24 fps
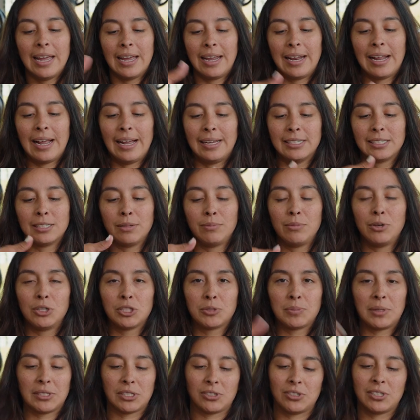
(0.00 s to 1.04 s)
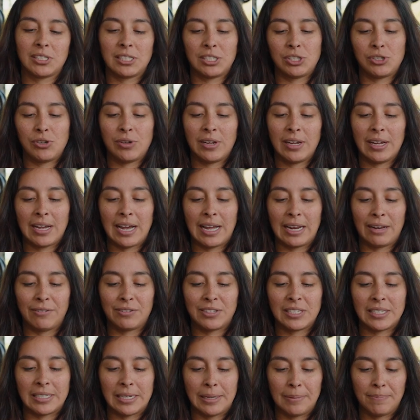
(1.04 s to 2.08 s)
It has the most muscles, as you can kind of
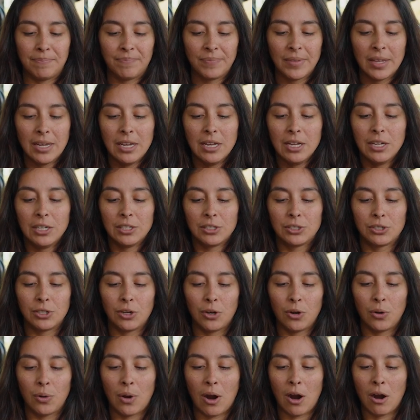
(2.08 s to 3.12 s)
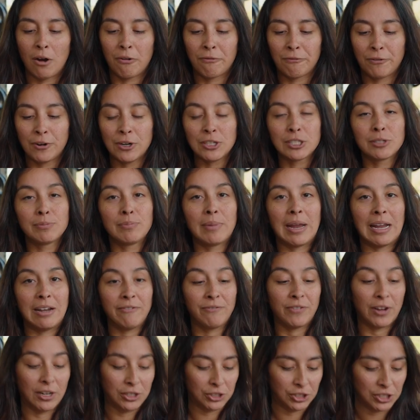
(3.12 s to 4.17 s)
see. So our first
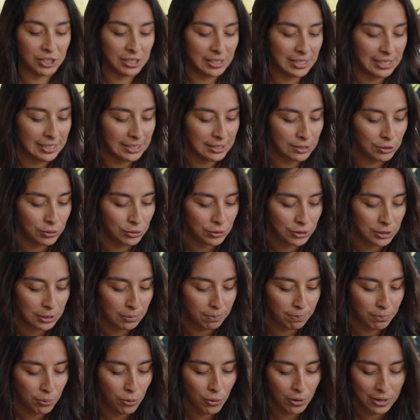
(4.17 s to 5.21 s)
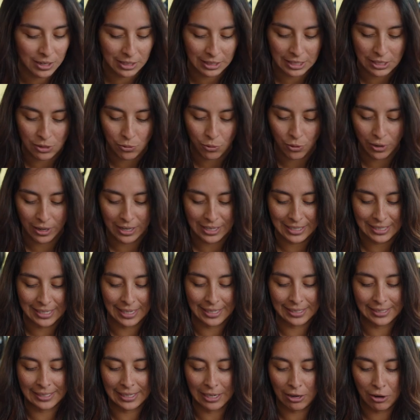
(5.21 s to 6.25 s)
main function is to support the organs
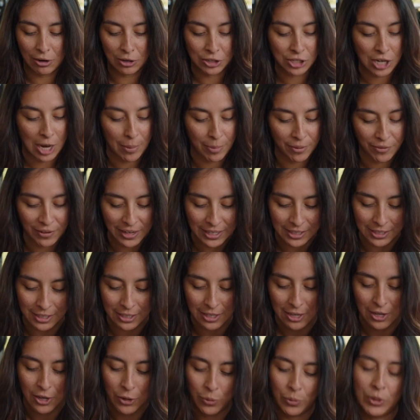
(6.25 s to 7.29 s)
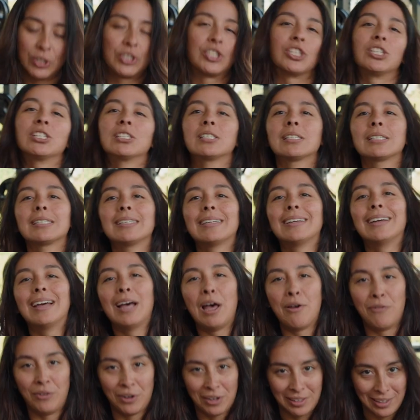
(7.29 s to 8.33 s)
that sit on top of it, which is
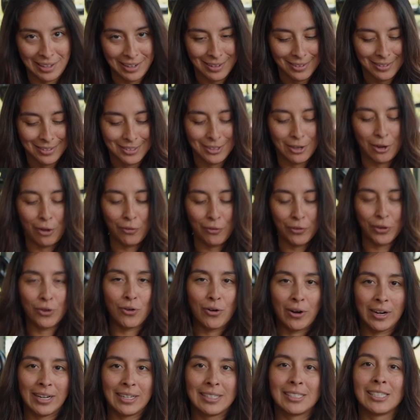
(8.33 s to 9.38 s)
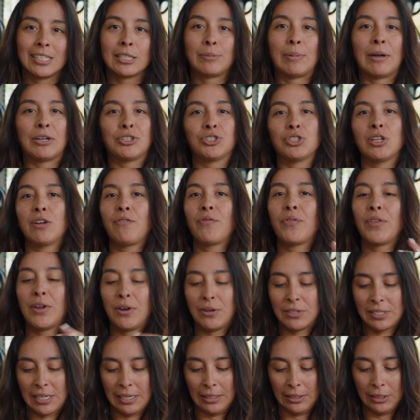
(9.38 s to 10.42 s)
everything, all of your organs, especially if
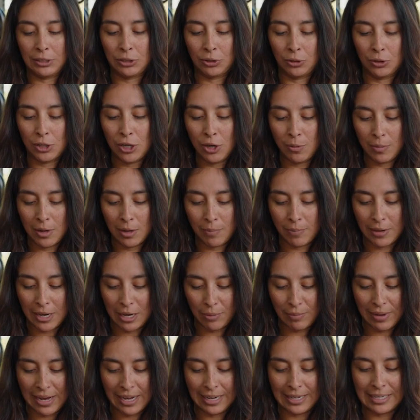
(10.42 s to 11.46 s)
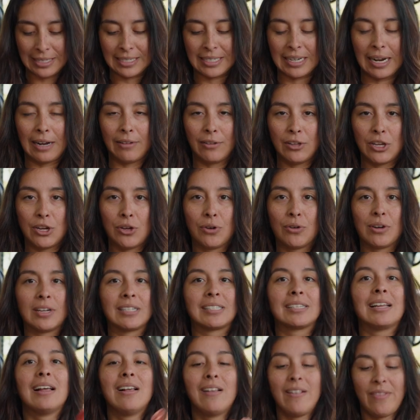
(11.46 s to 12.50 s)
there's a little human being made inside the
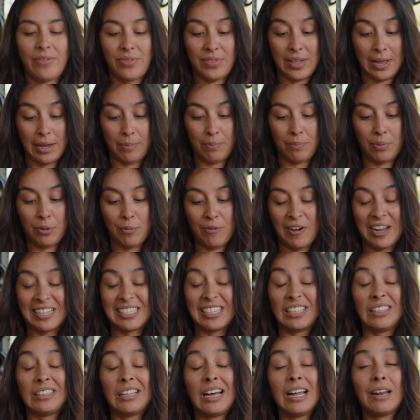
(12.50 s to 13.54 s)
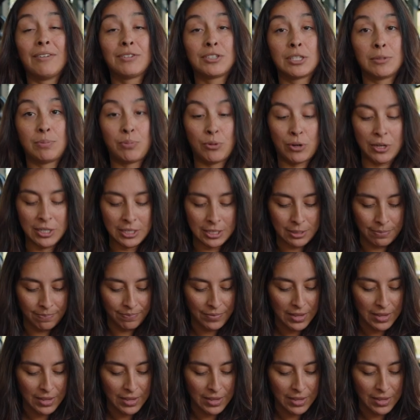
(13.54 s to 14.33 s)
uterus. That provides a lot of support.